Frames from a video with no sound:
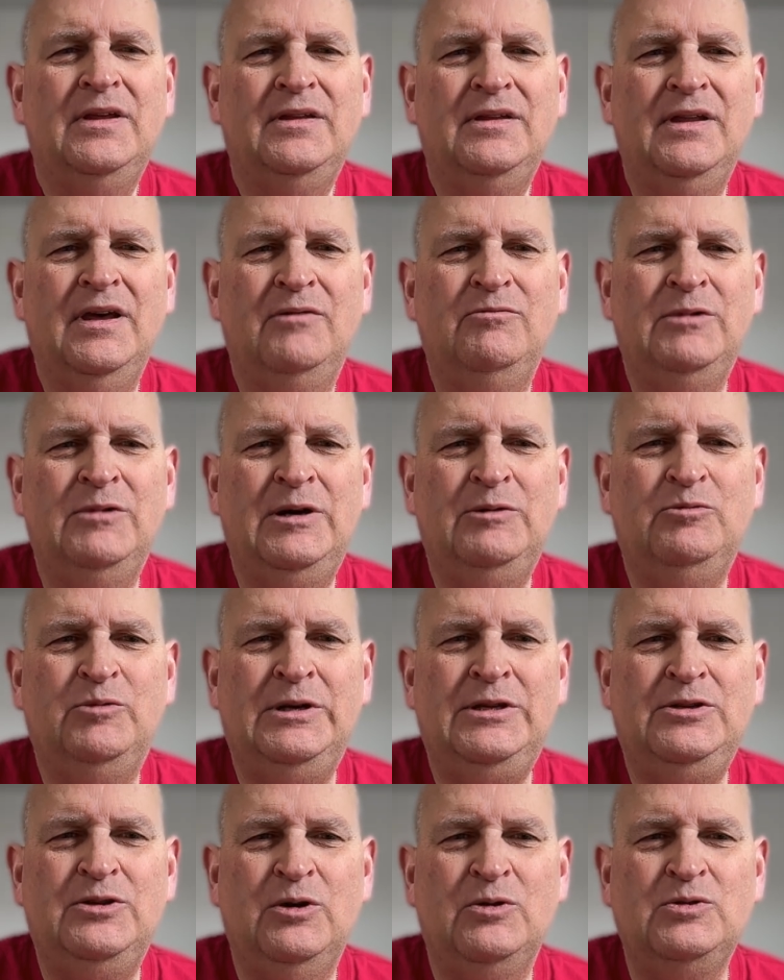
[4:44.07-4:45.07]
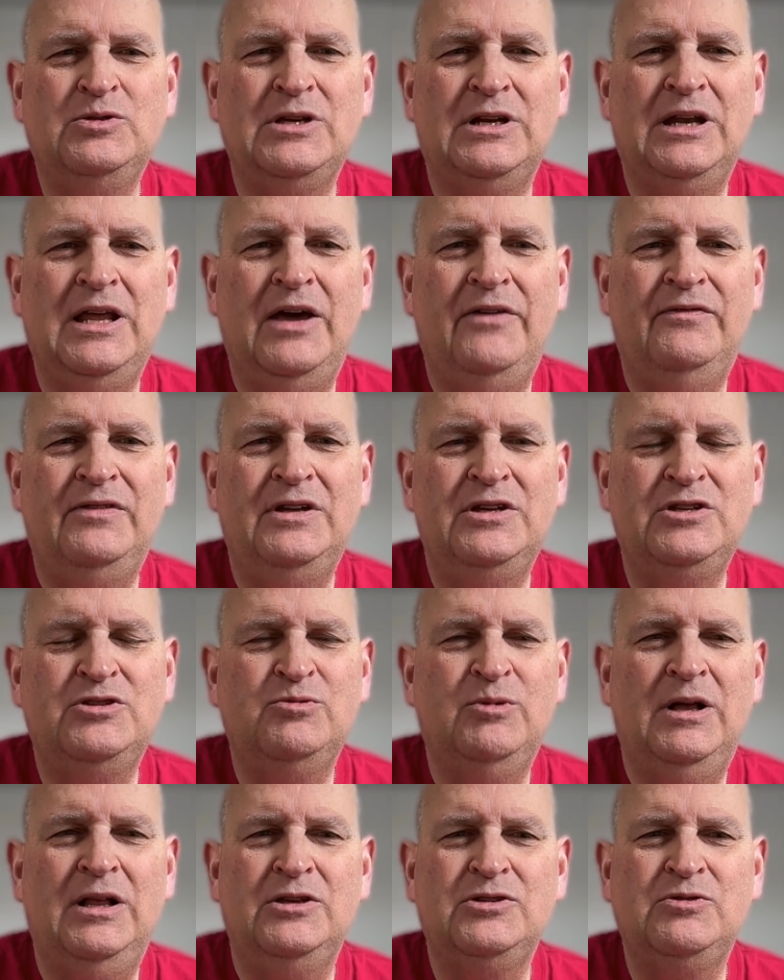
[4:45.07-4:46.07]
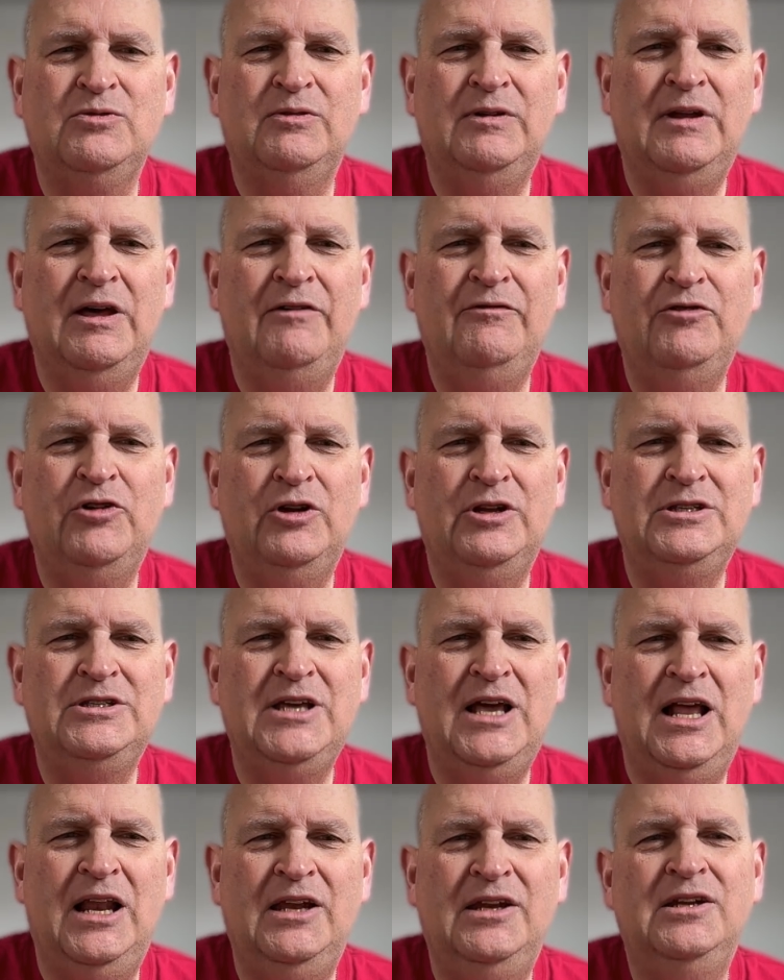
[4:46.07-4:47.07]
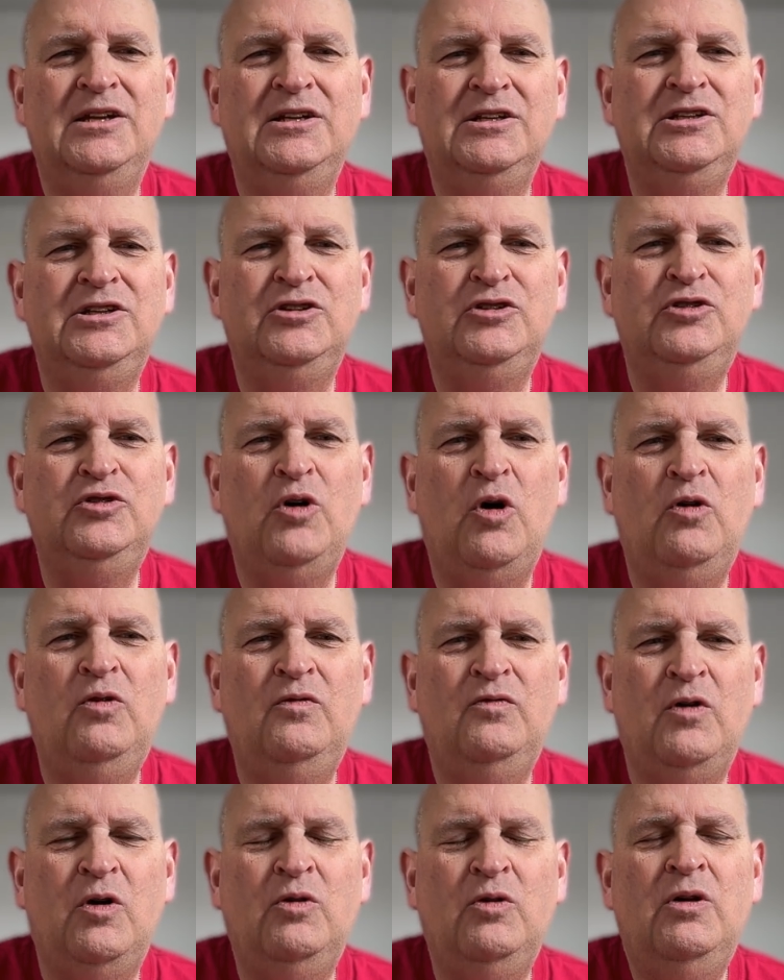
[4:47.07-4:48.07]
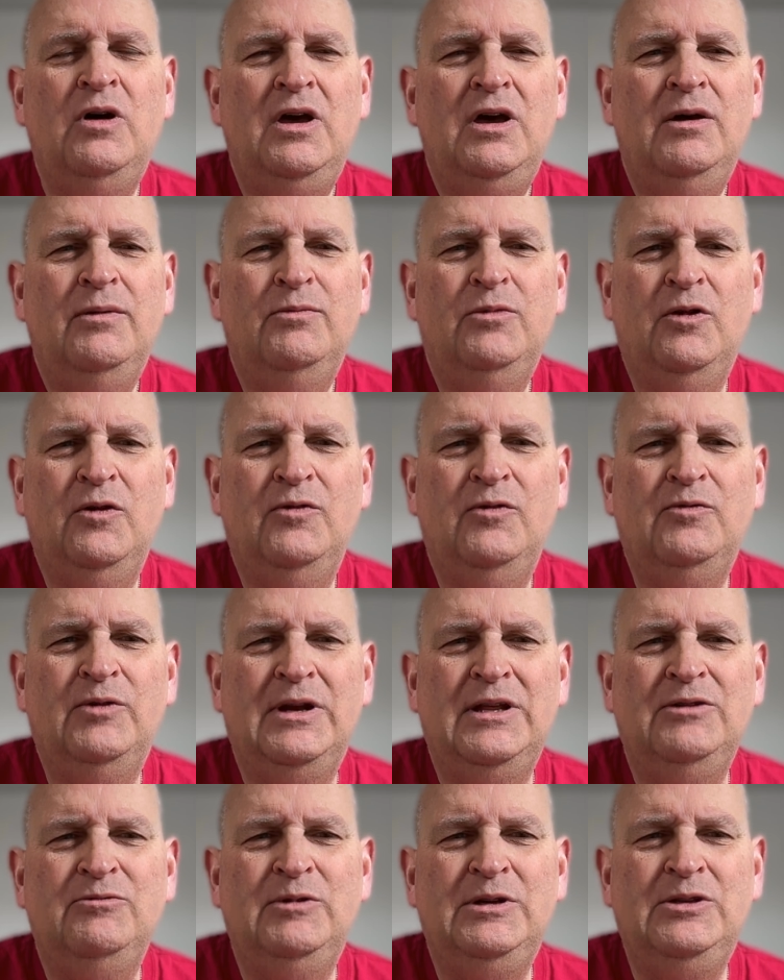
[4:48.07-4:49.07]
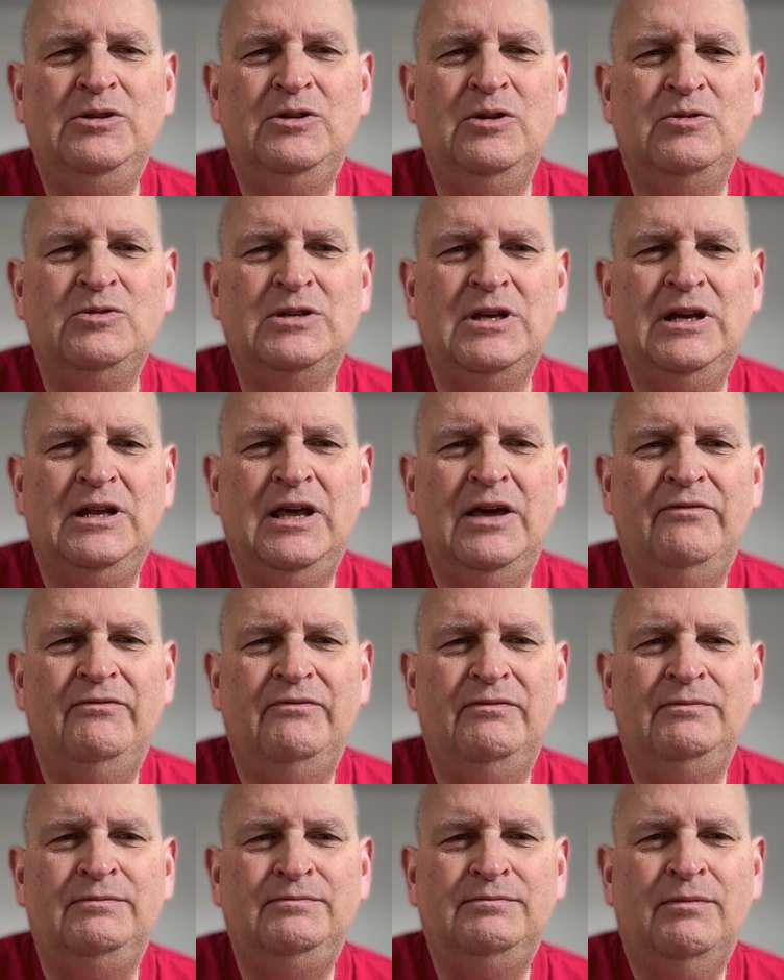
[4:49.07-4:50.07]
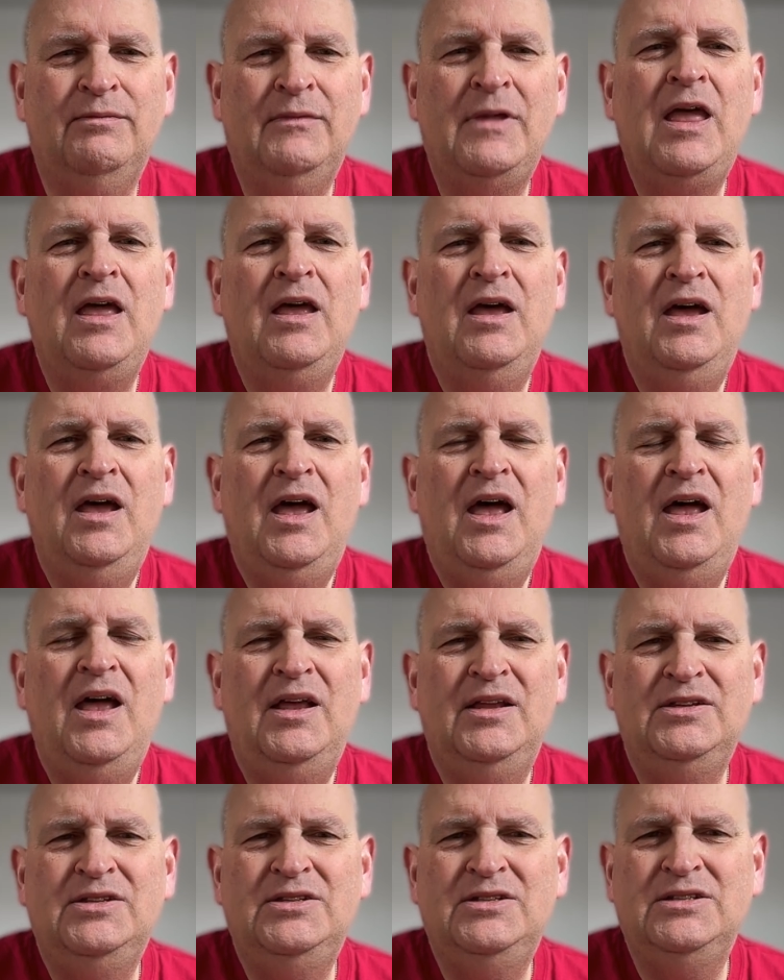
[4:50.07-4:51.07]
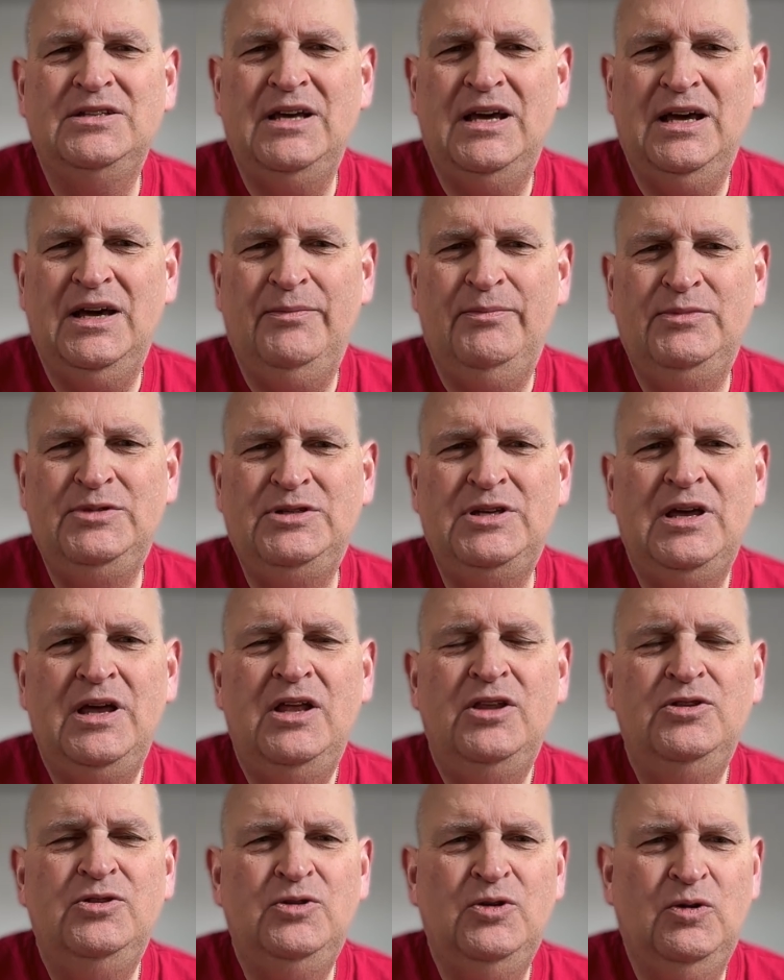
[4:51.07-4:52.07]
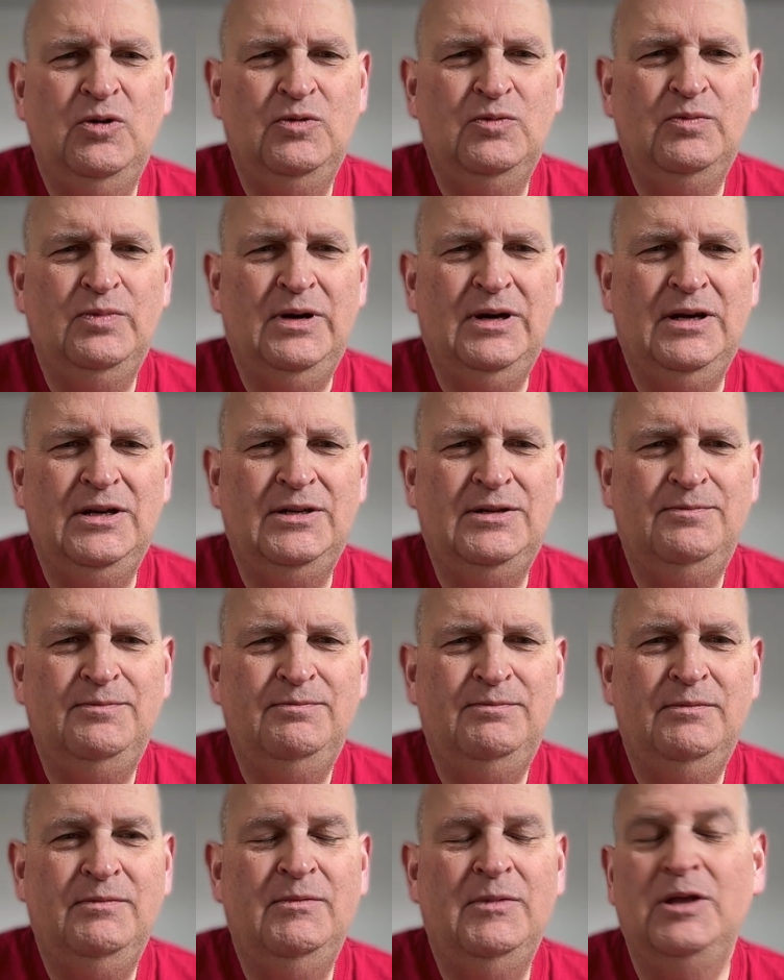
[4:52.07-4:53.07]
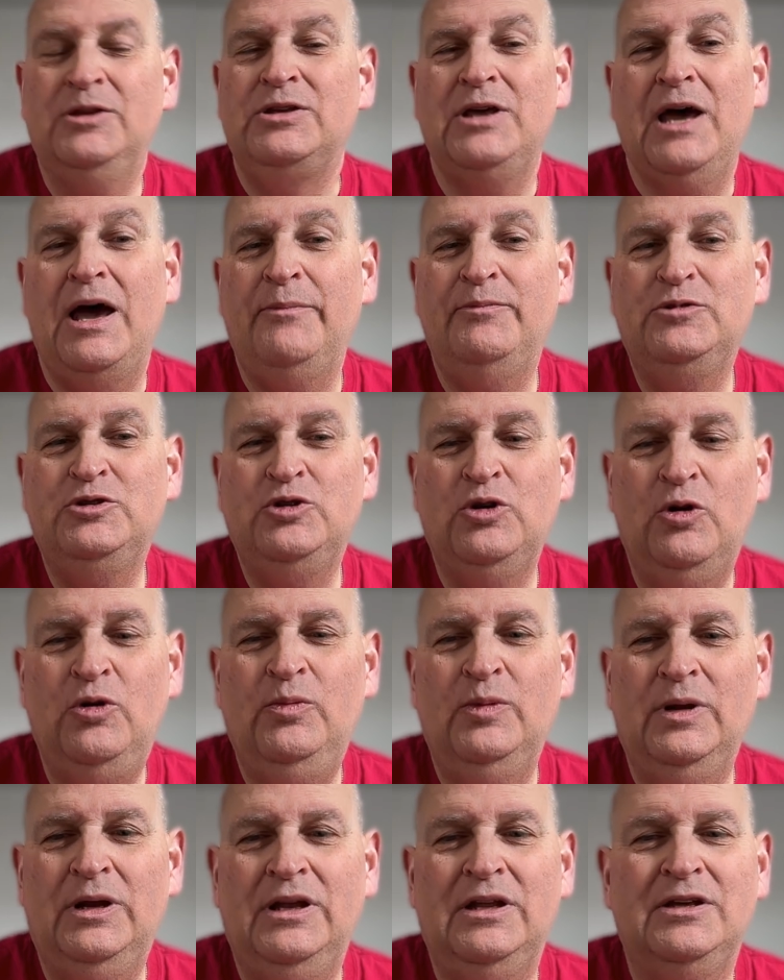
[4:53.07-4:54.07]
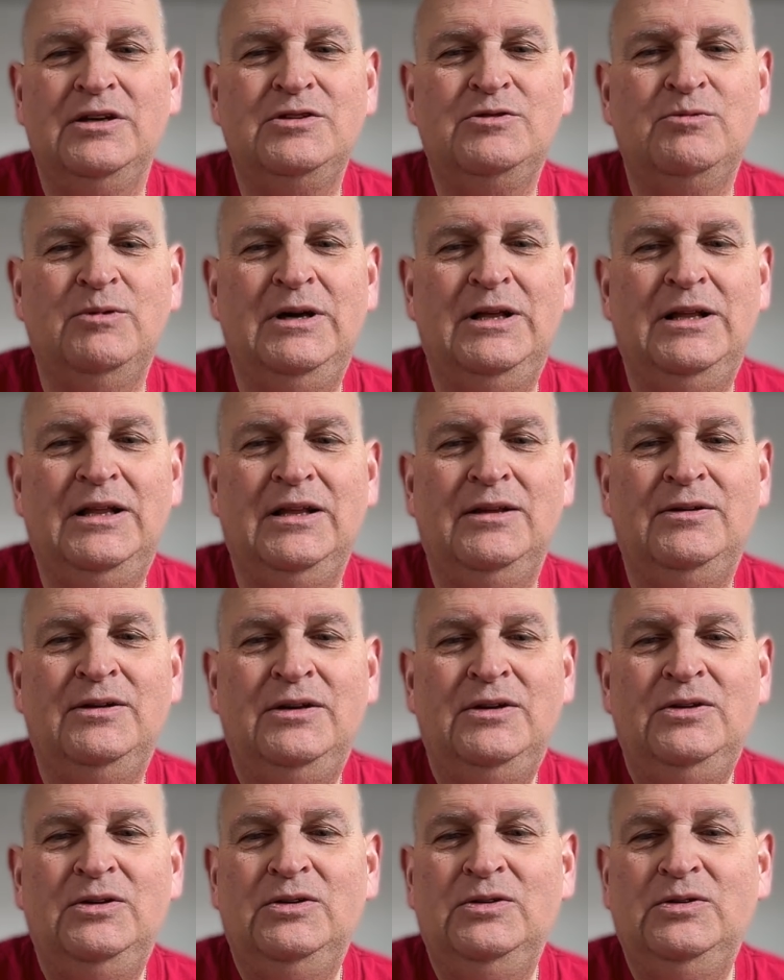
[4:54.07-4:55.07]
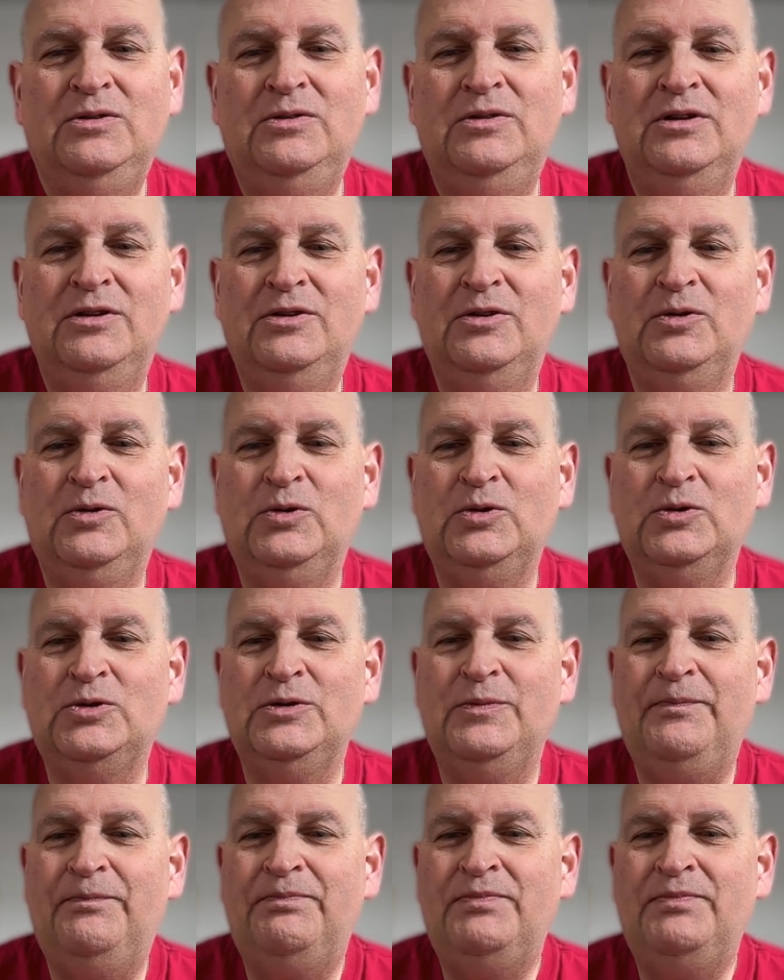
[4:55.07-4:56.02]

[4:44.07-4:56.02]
That went Windows 11 as well. So now I've got a Dell and a Lenovo, both running Windows 11. A tabbed notepad and tabbed terminal as well. Who'd have thought?